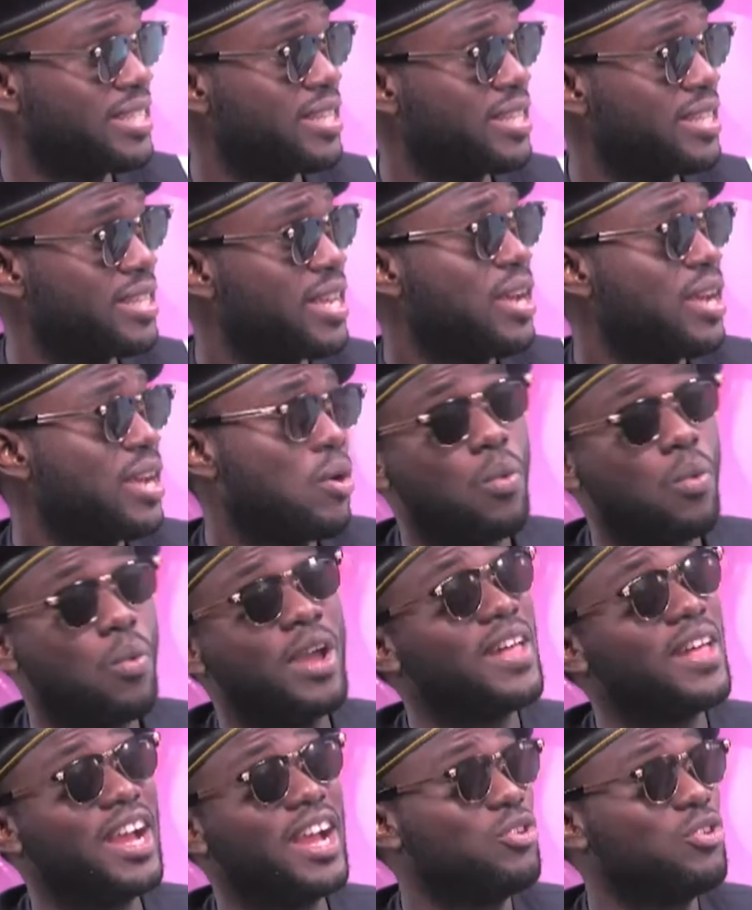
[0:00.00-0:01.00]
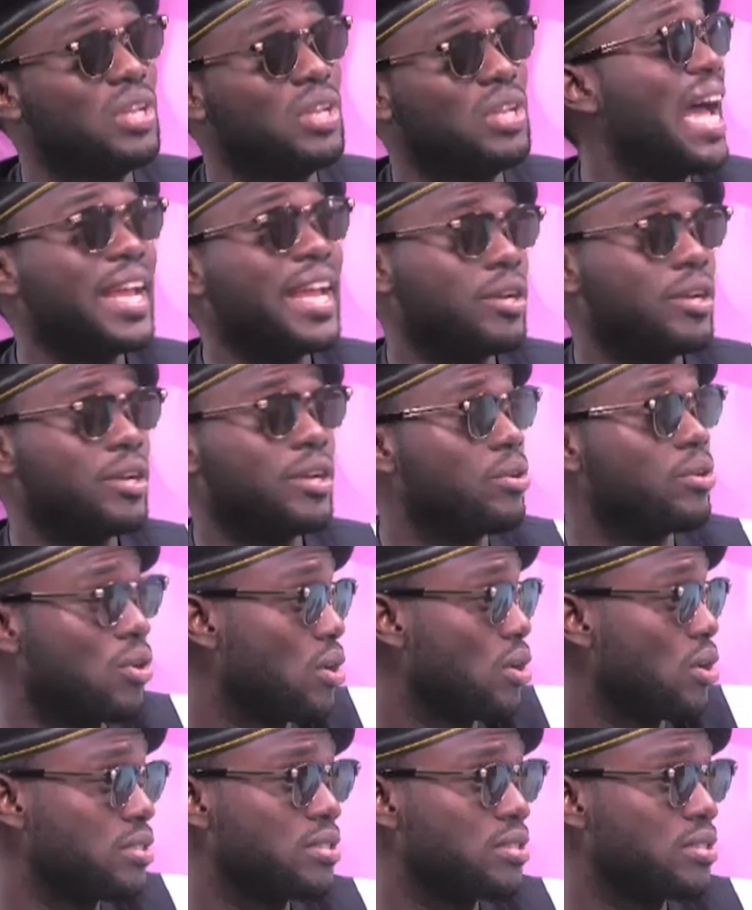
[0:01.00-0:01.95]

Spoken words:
mm-hmm. whether you like it or not.